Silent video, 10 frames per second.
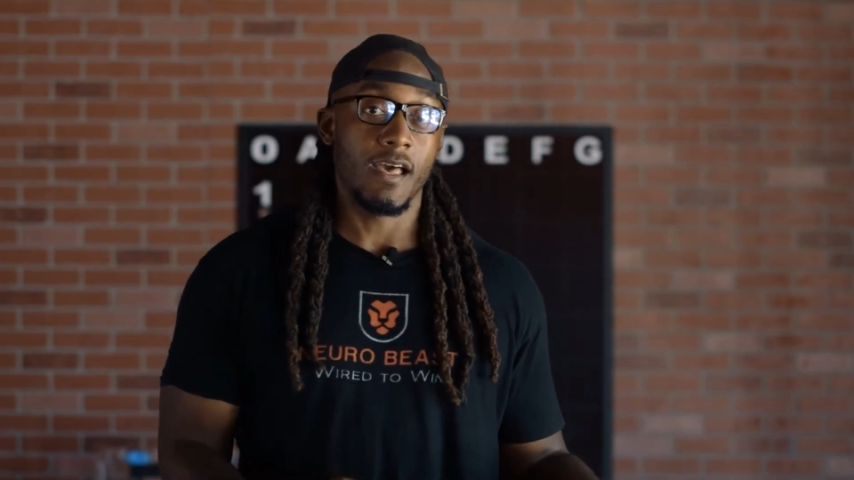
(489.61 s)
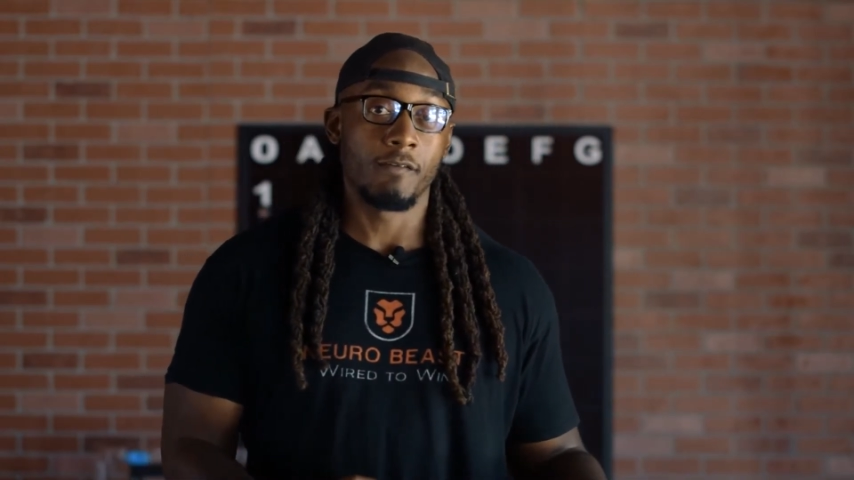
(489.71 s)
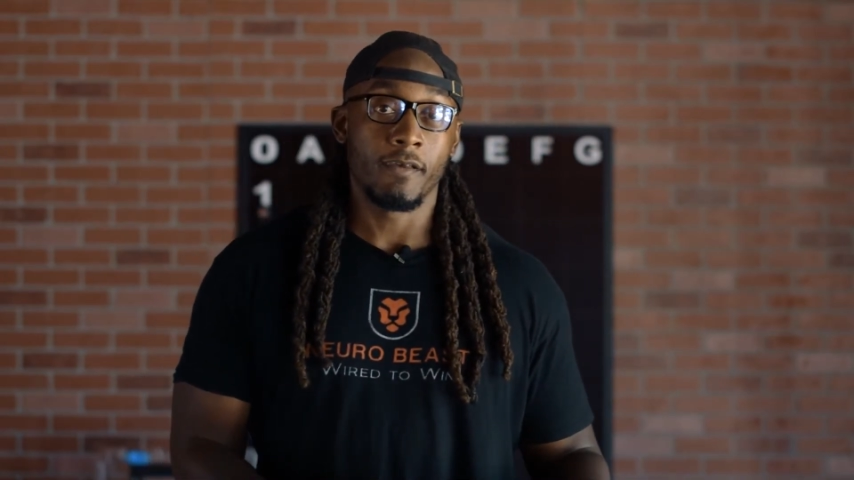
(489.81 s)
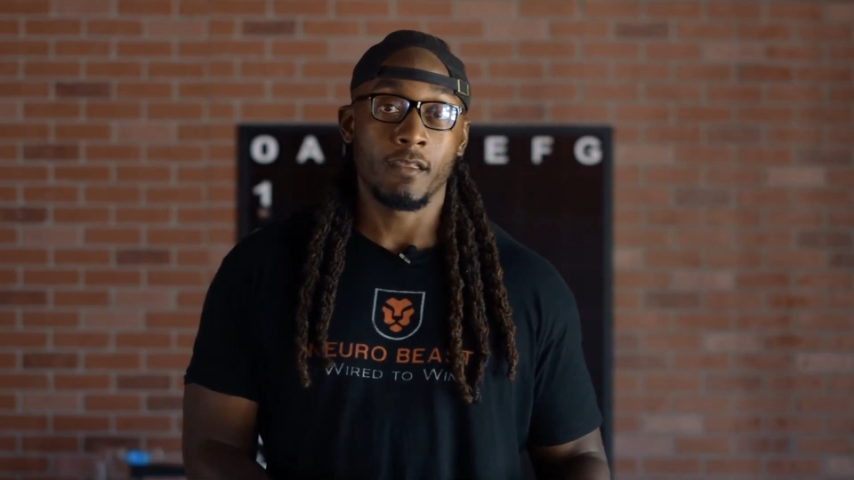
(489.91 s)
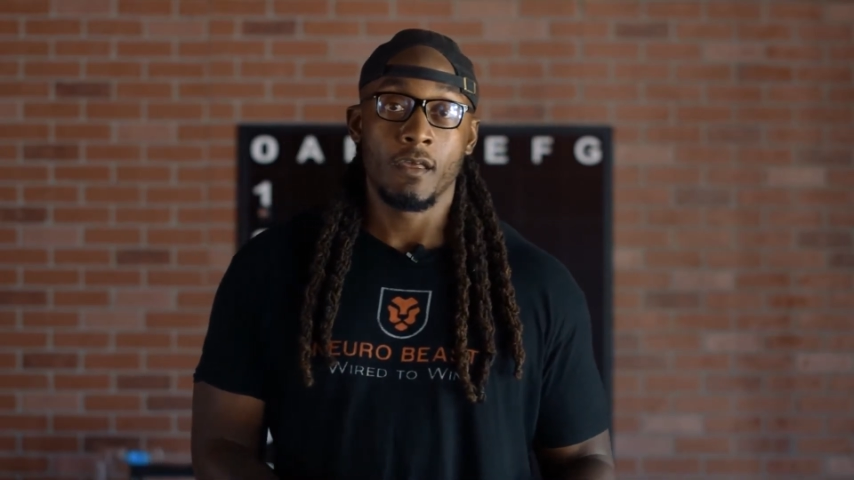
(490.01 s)

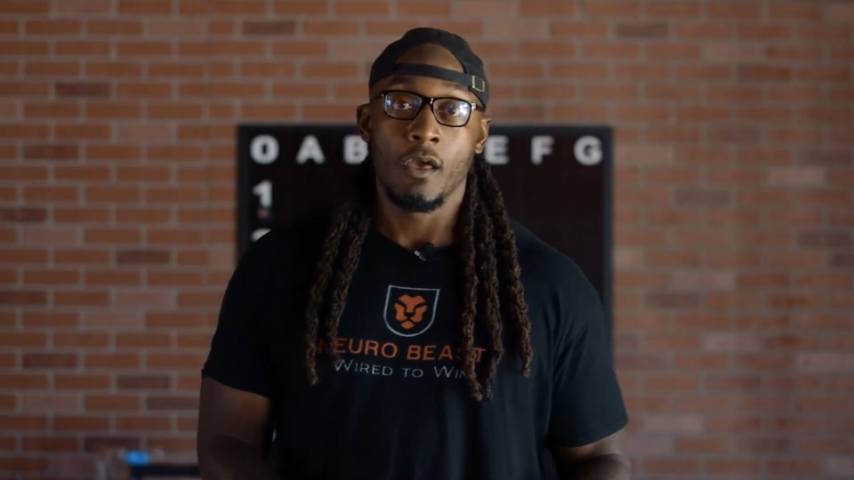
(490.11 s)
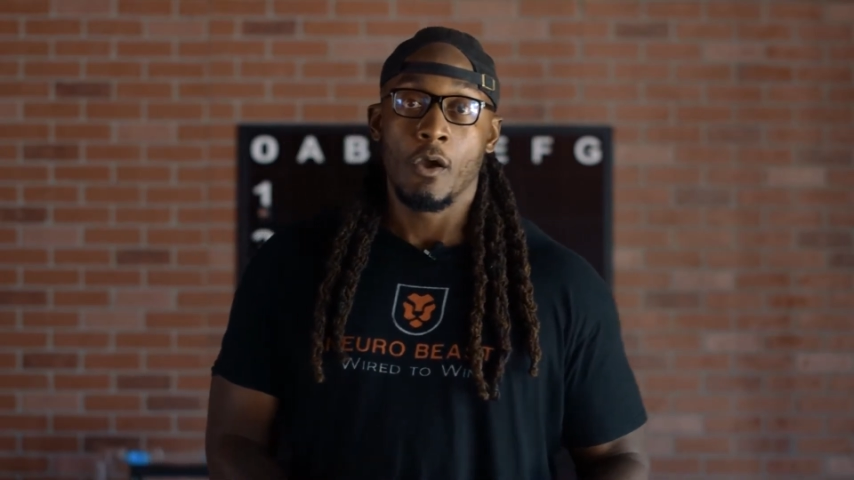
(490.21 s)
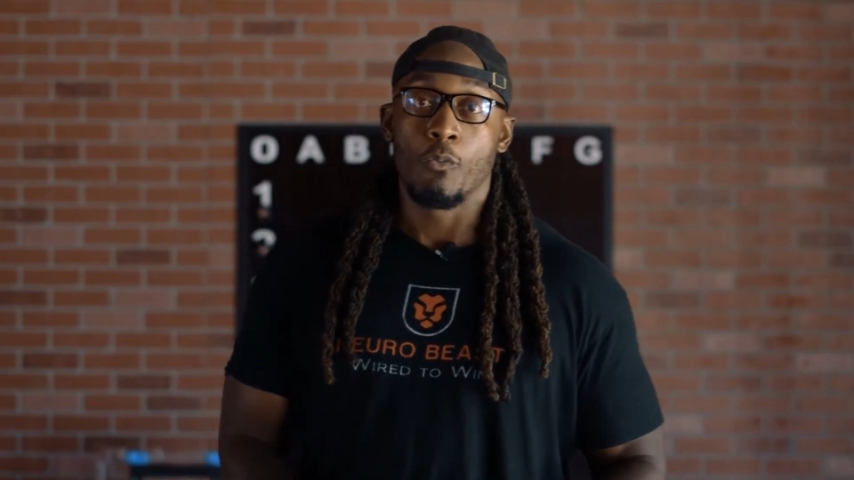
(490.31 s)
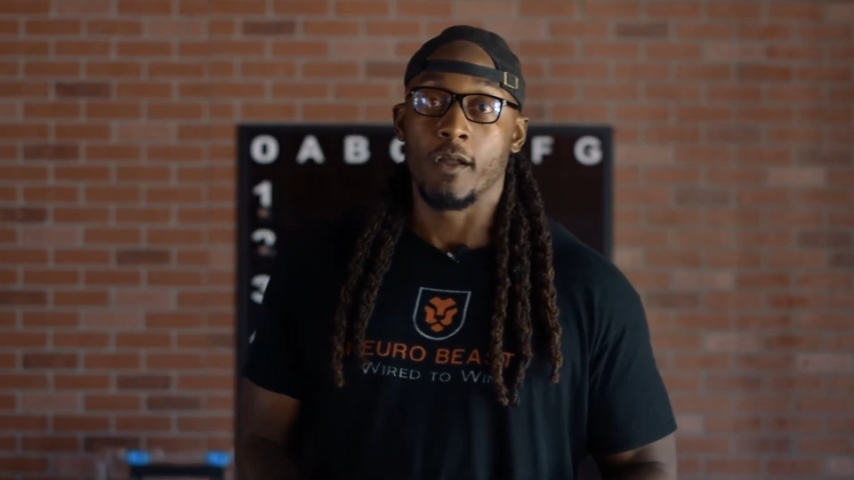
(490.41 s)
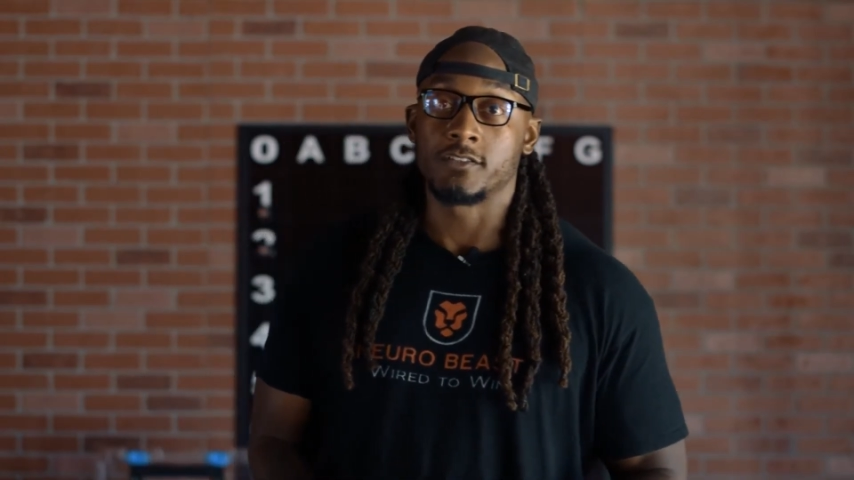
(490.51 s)
of it,
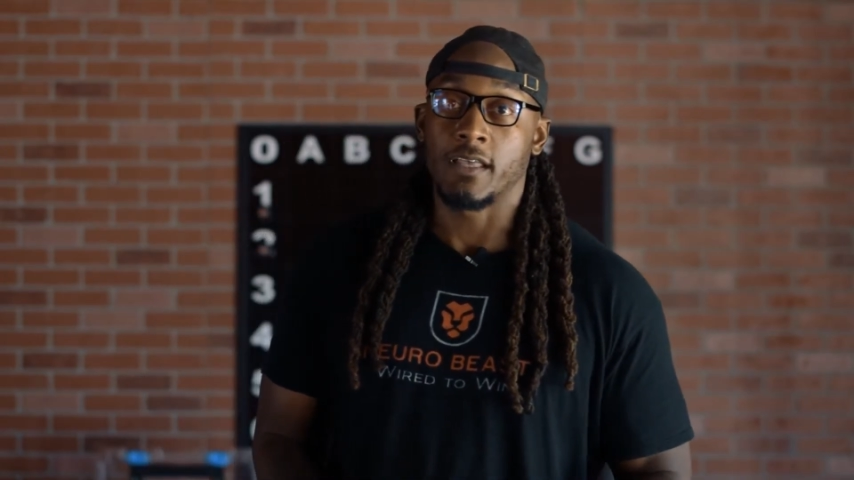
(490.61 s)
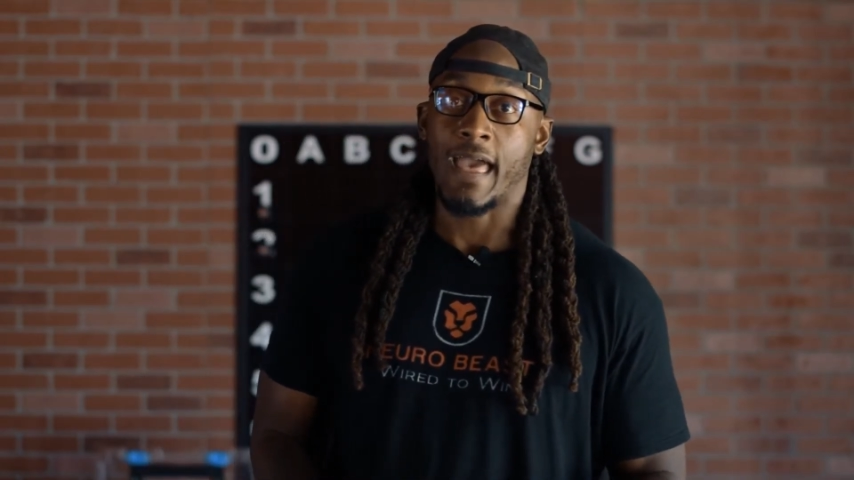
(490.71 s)
which